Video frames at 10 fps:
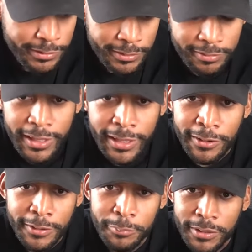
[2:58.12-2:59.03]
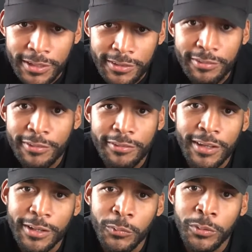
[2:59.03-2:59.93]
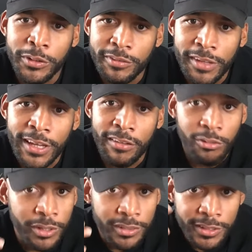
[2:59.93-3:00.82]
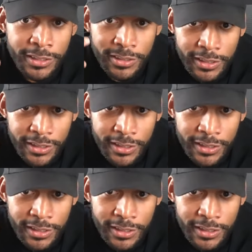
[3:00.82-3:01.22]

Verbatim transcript: the town and being like, this looks like a real town. So I think